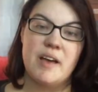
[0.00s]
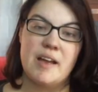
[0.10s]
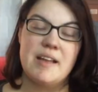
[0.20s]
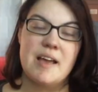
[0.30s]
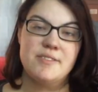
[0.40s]

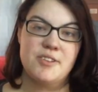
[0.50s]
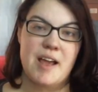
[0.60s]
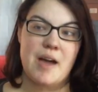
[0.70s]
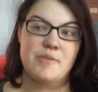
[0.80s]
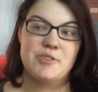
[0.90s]
And
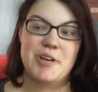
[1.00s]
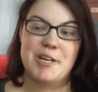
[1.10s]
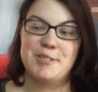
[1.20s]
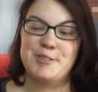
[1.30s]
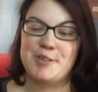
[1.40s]
yesterday I was
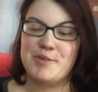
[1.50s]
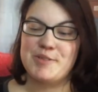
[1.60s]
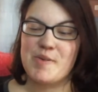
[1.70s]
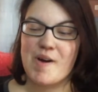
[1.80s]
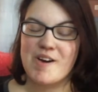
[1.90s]
trying so,
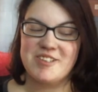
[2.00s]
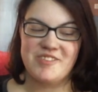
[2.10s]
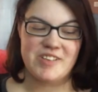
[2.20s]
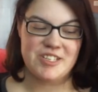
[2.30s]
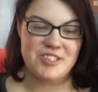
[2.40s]
so hard
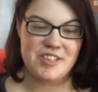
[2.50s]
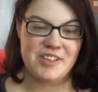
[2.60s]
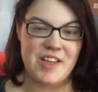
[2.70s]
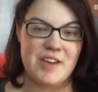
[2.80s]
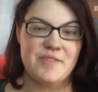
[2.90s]
to finish the
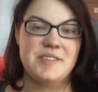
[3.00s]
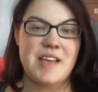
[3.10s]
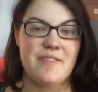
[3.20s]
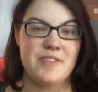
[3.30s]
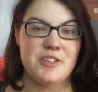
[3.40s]
gloves
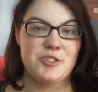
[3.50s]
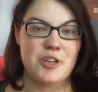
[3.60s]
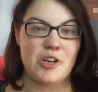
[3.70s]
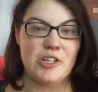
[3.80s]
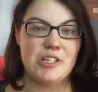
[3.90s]
and the
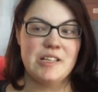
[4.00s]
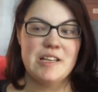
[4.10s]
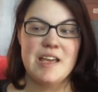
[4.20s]
shawl,